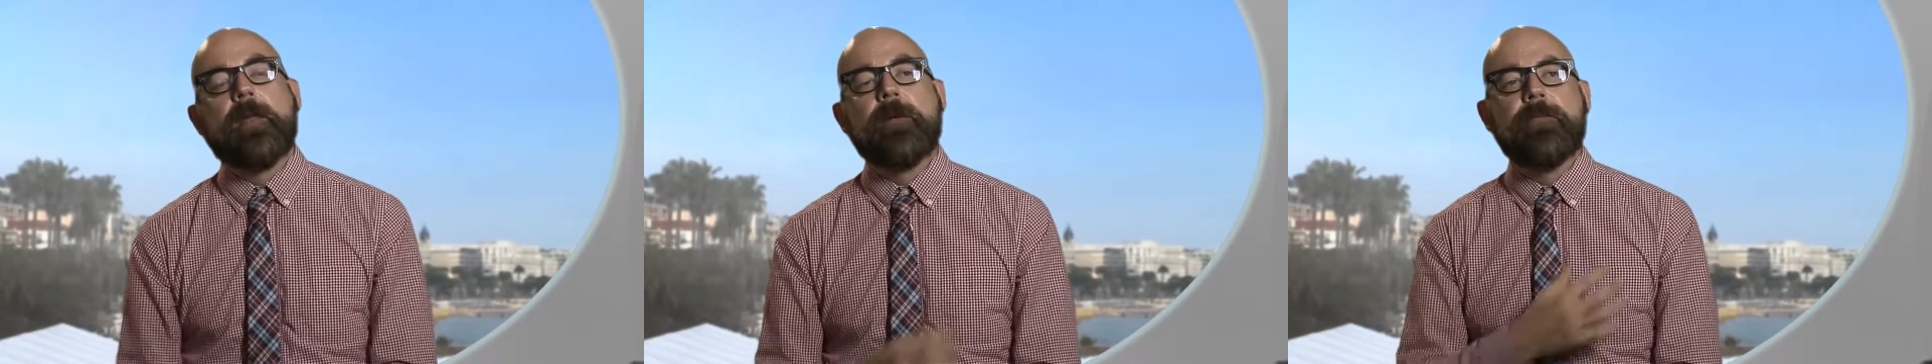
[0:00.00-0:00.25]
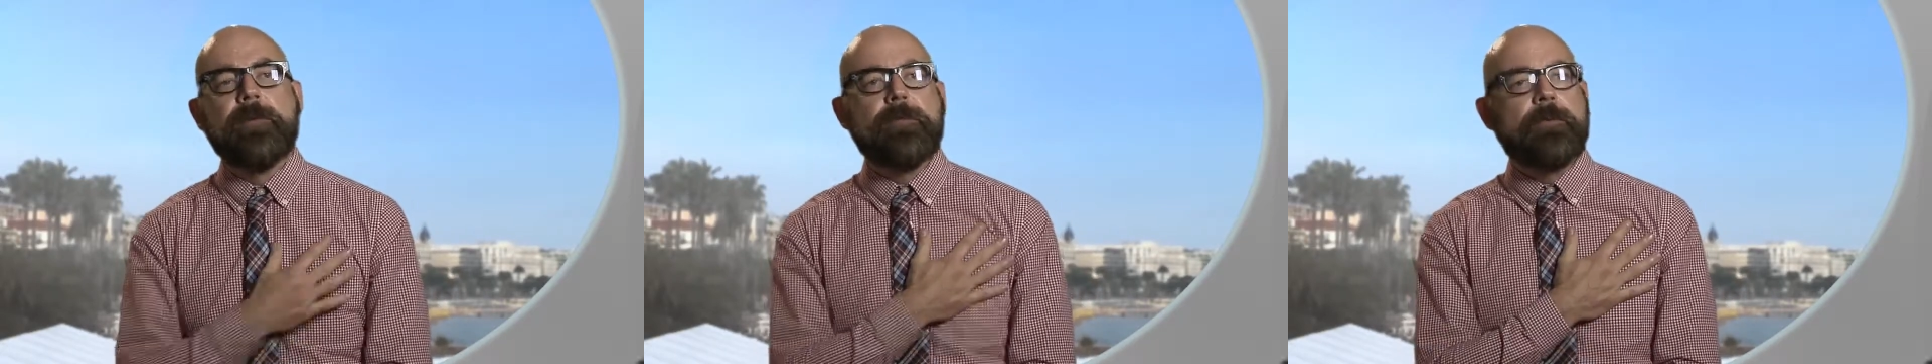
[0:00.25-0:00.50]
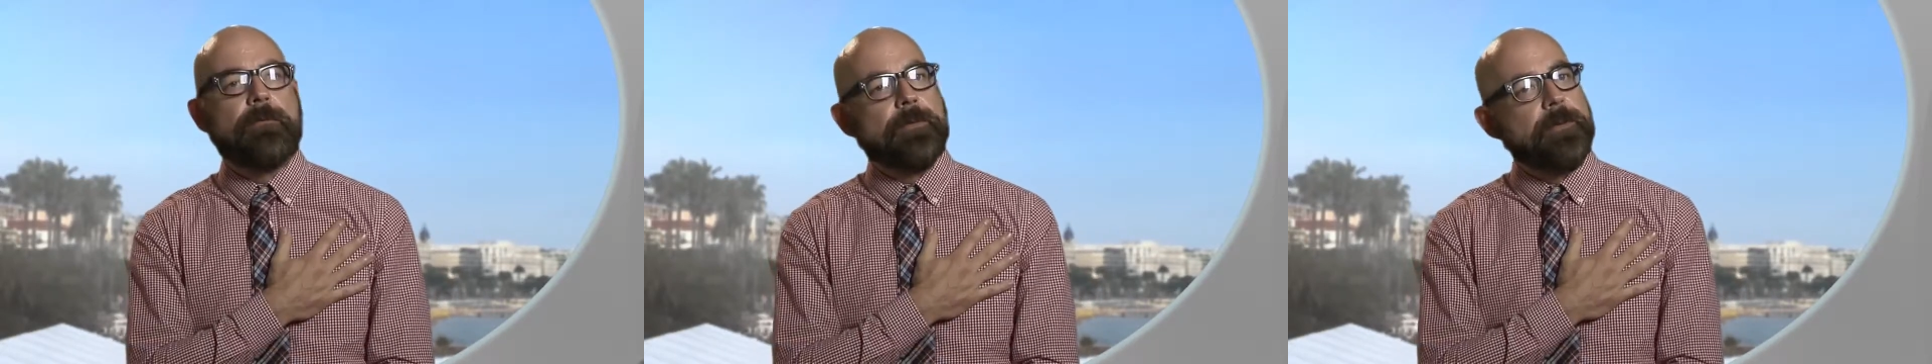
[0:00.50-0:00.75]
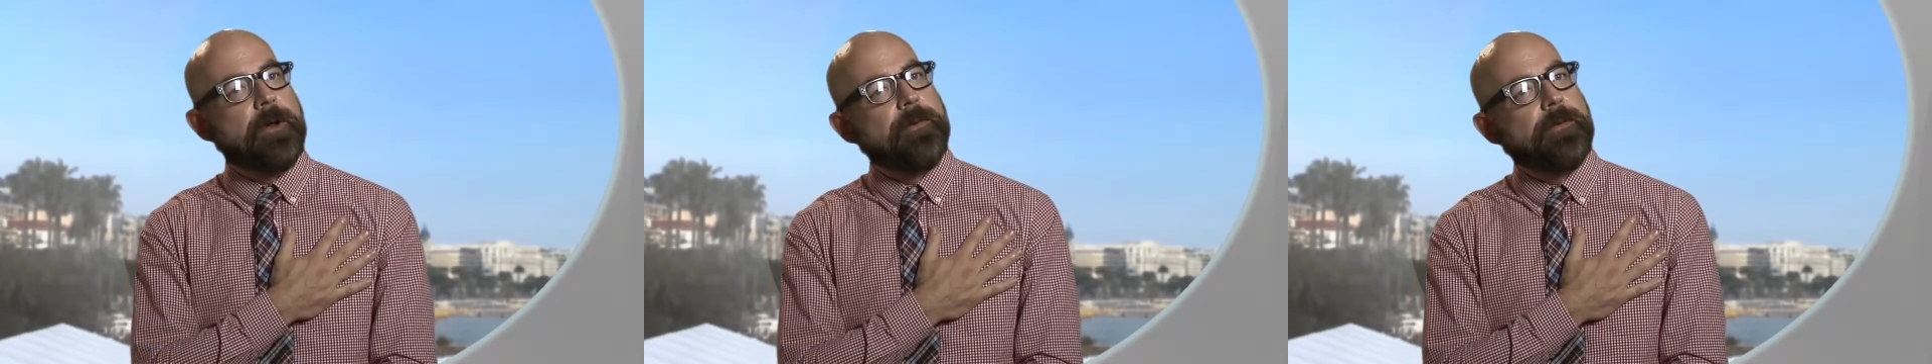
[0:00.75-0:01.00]
and people
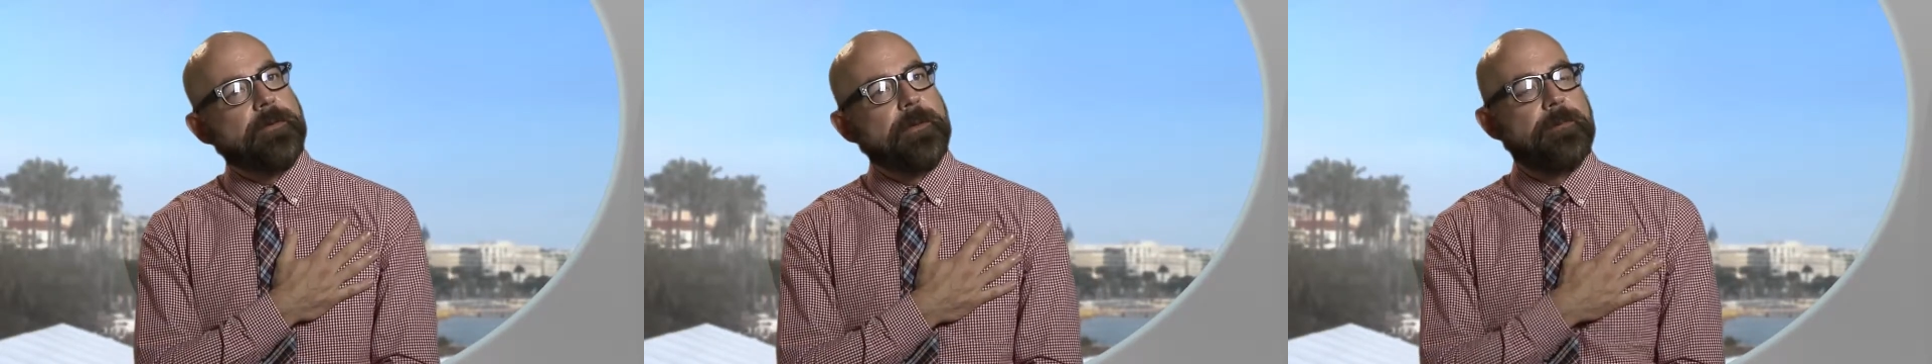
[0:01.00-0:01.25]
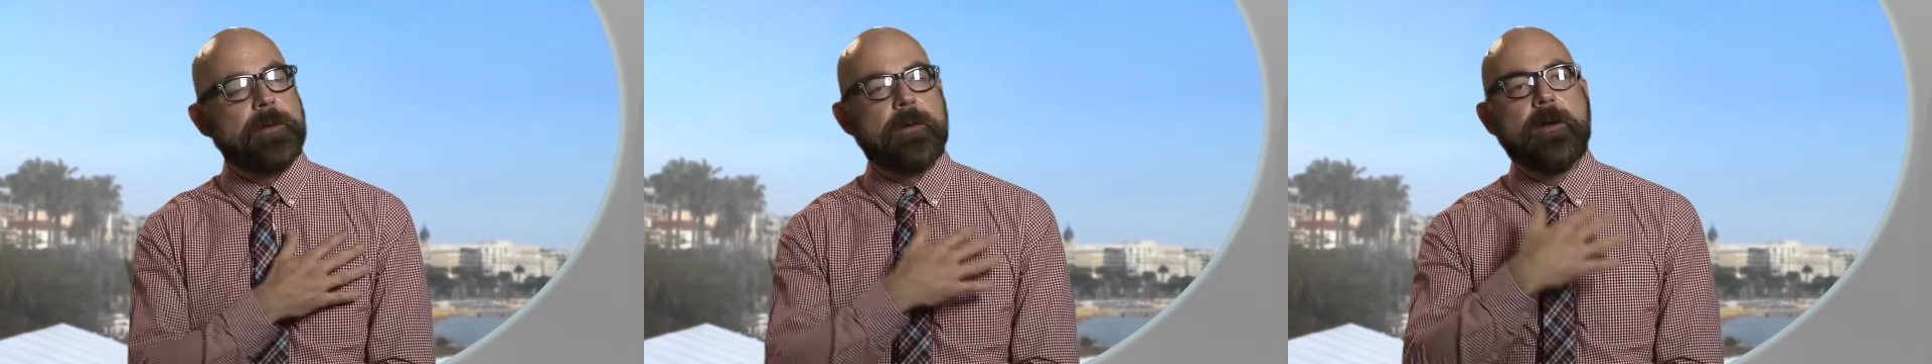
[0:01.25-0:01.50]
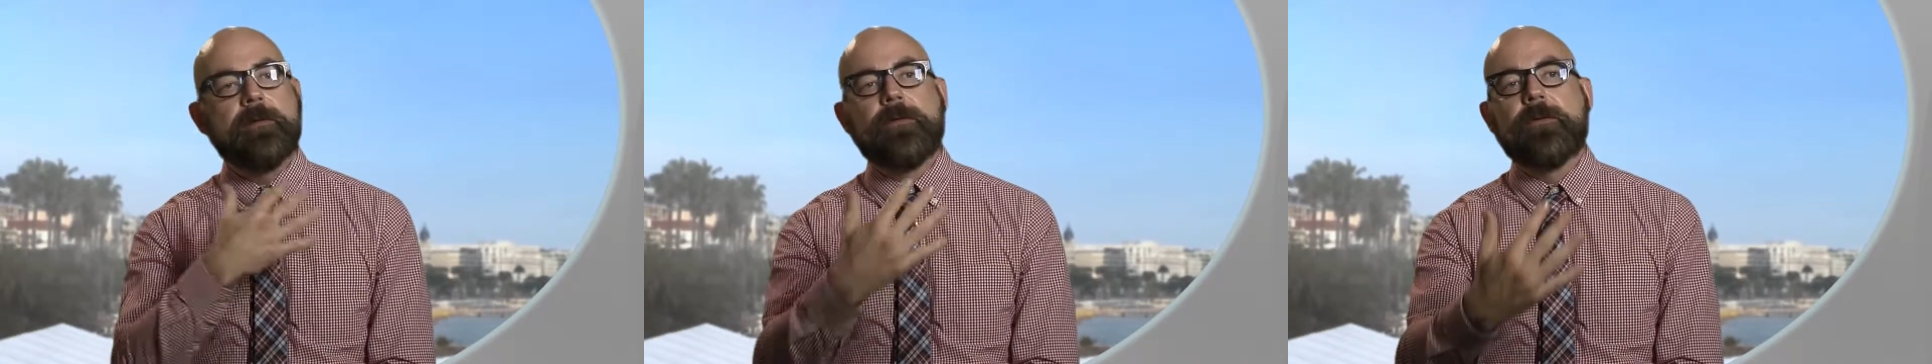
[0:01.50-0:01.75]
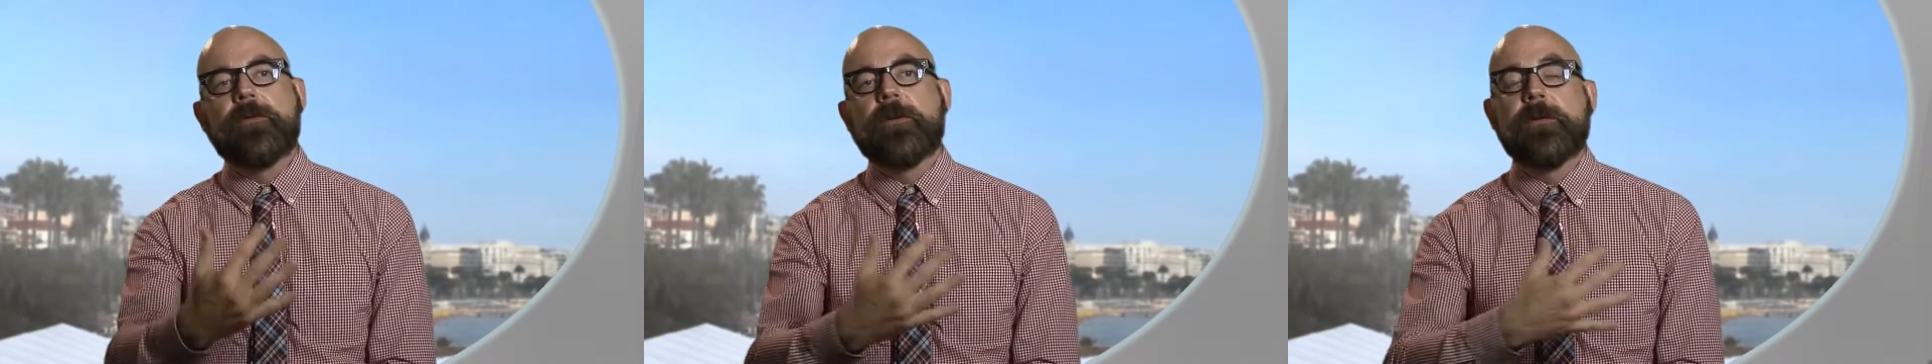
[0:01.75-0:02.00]
will notice it but not
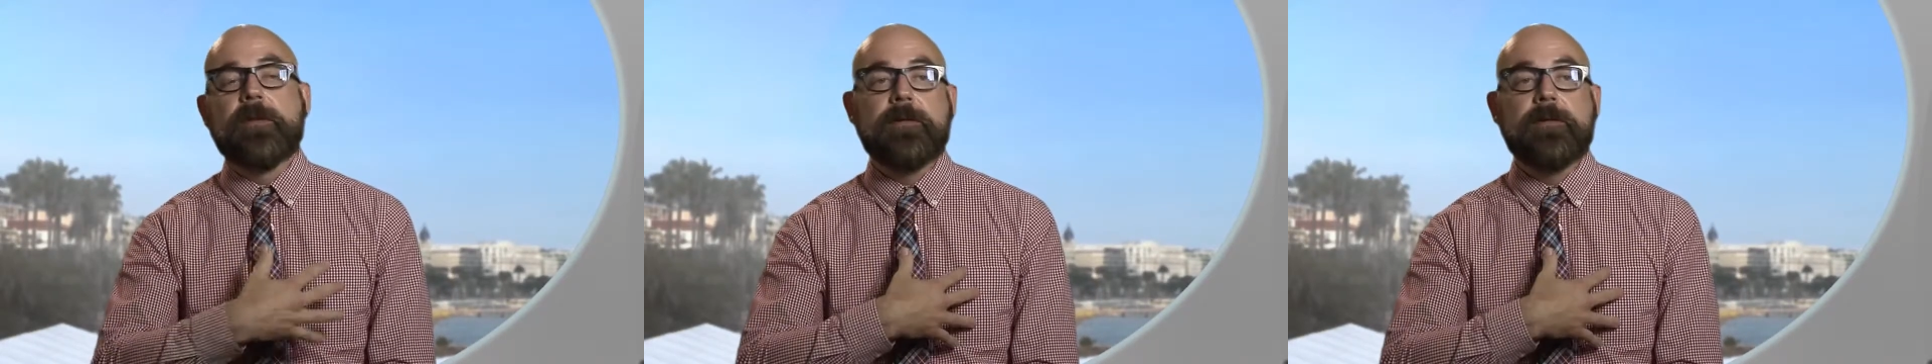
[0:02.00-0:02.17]
necessarily